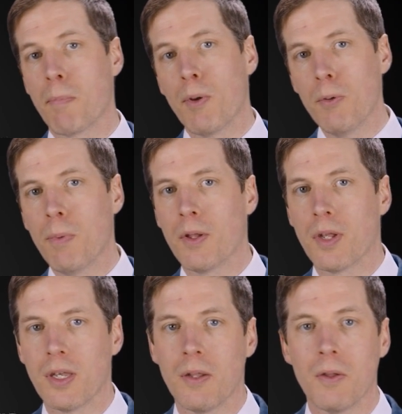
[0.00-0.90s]
blue blood
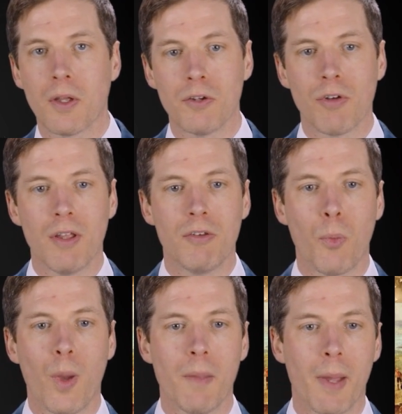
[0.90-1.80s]
in you, you can trace your
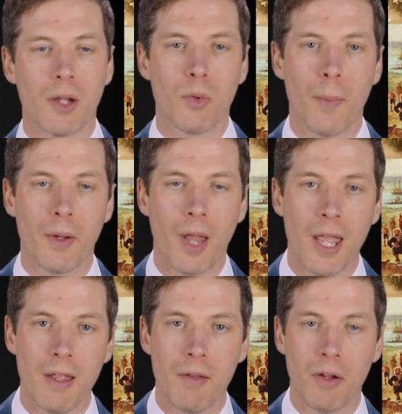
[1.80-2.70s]
way back to about
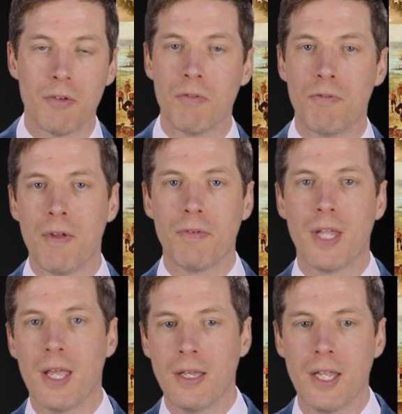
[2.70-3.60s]

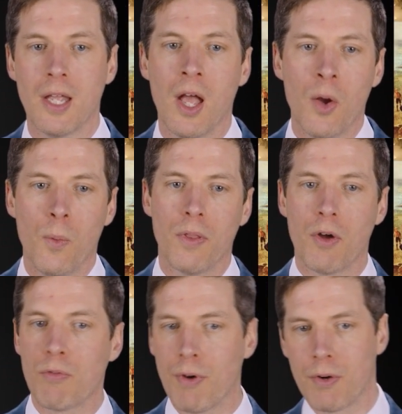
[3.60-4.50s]
850 AD with
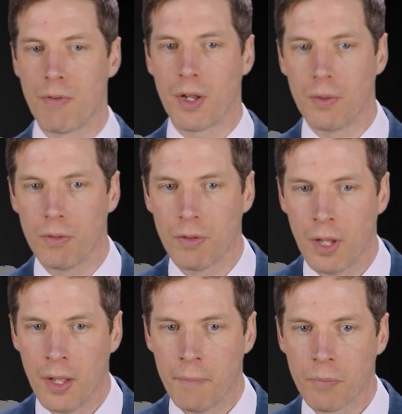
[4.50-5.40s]
our royal records.
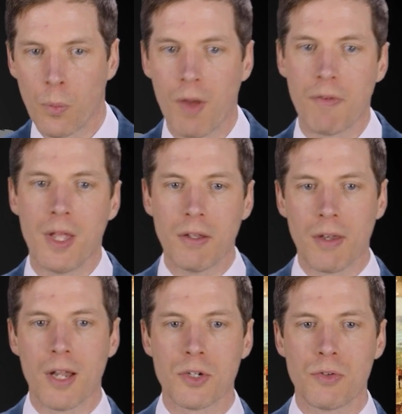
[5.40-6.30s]
We have
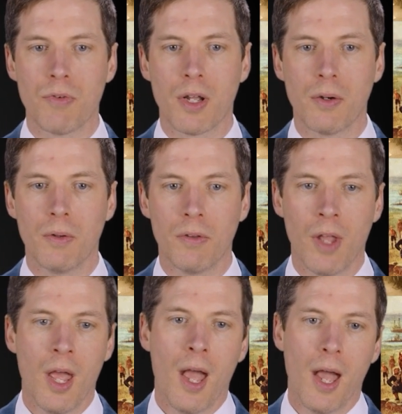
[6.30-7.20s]
international records
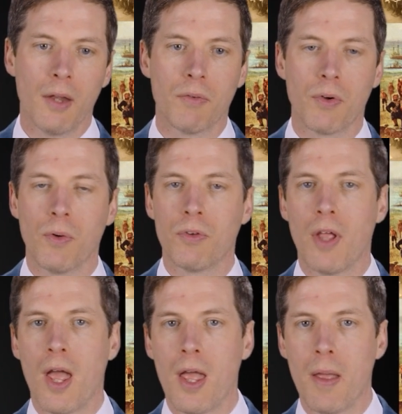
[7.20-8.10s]
and, of course,
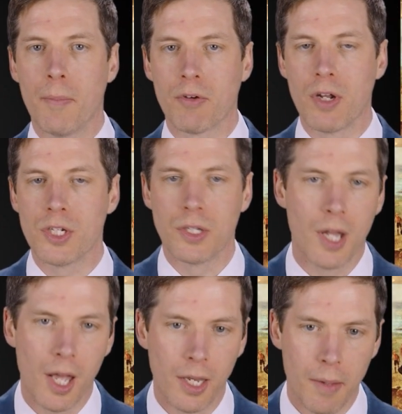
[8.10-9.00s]
immigration
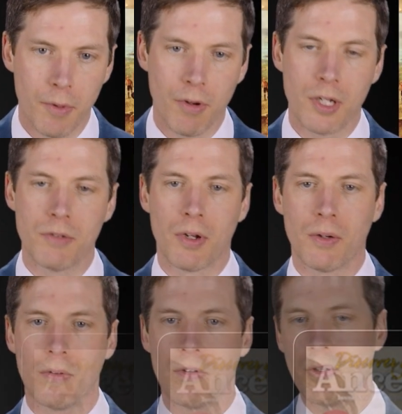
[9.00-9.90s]
and immigration records